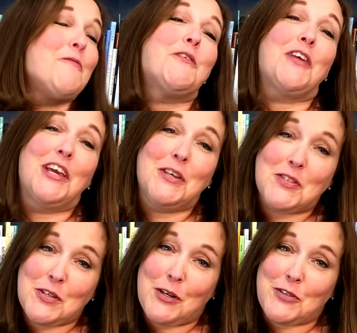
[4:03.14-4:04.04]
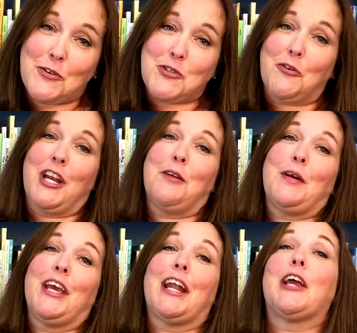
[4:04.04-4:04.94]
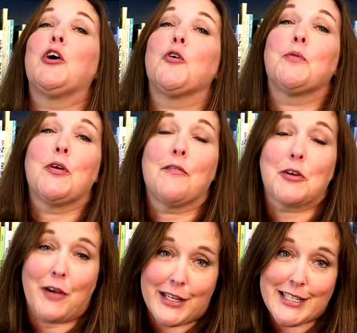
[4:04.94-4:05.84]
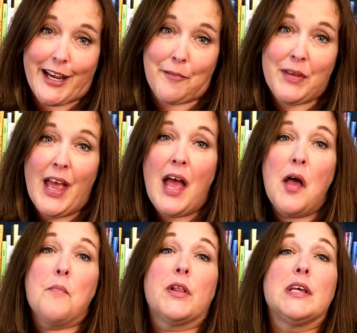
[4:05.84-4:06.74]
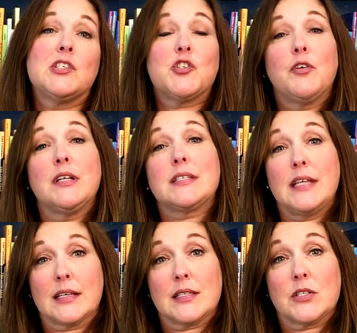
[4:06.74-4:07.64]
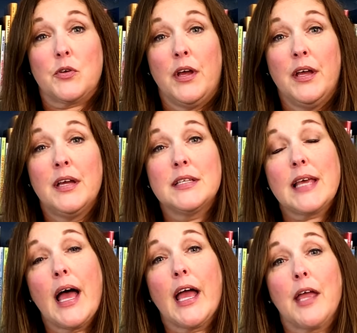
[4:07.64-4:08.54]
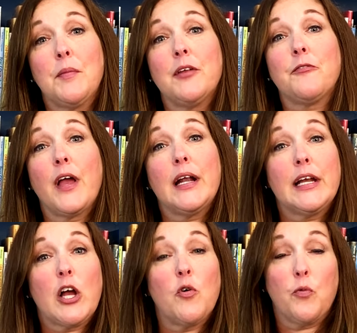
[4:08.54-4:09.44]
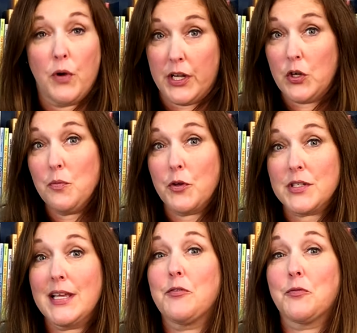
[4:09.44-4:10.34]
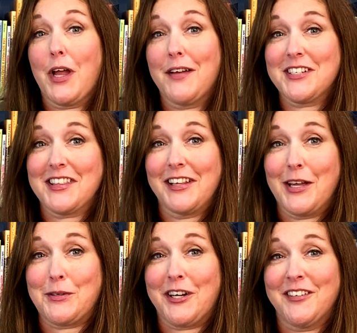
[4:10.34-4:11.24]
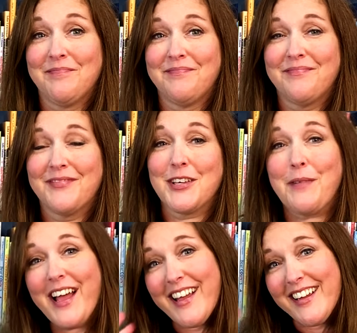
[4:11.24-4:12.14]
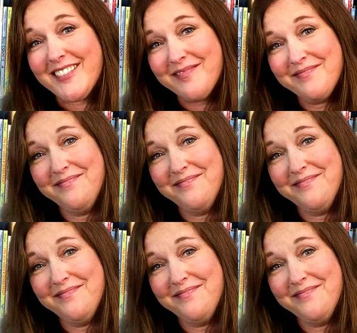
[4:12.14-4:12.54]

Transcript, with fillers: Well, thank you so much for joining me, and I hope you have a great day. Please join us next time in finding out what new books have arrived at the library. Goodbye.